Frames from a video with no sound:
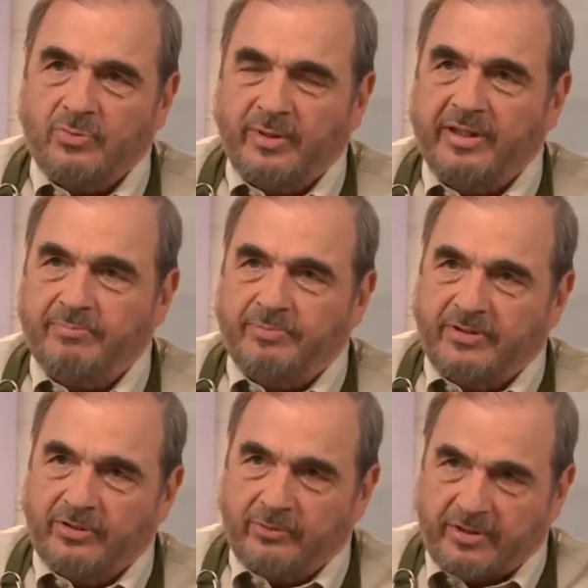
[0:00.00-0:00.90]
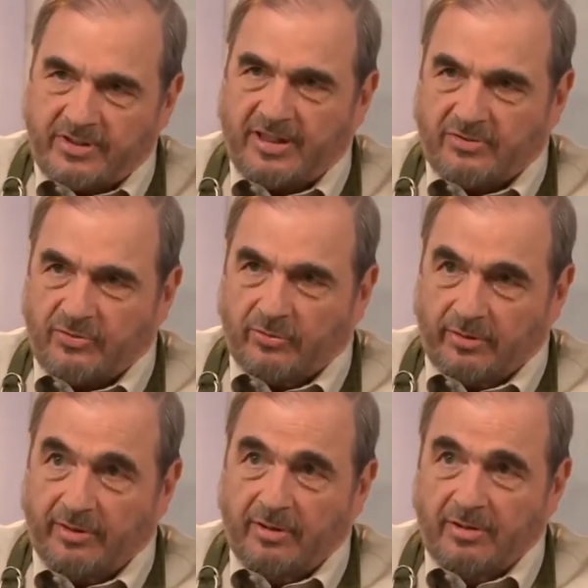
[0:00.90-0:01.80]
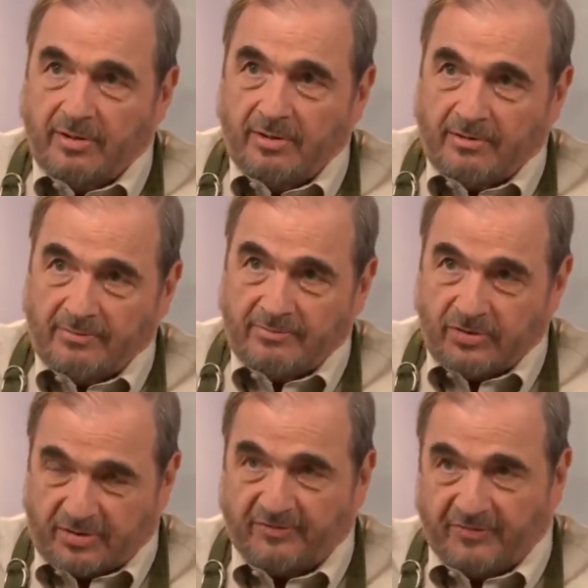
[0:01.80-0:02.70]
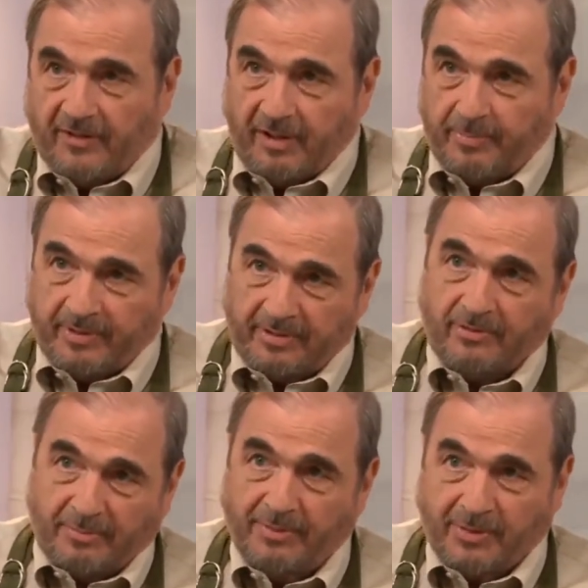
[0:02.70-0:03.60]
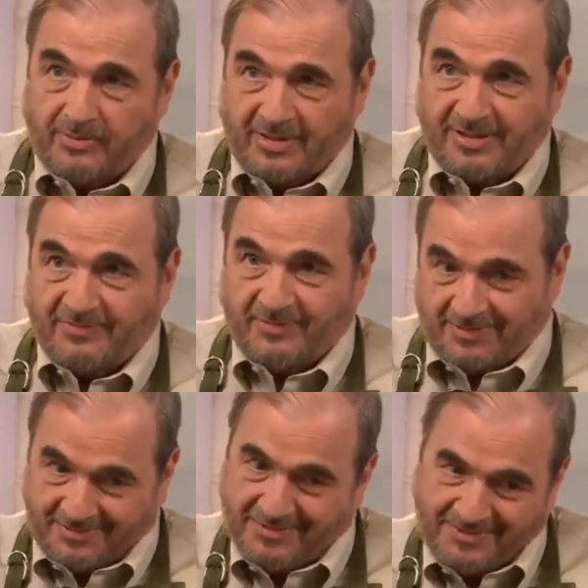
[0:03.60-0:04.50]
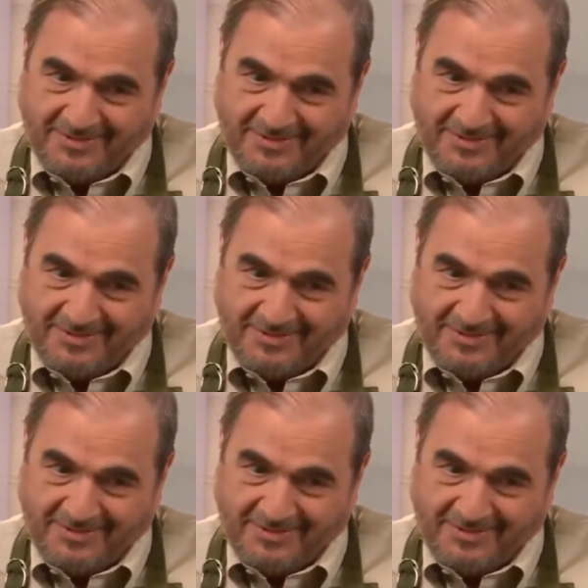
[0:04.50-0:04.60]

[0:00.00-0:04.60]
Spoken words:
We'd eat dinner at his house early just to fill up and then go to my mother's house for the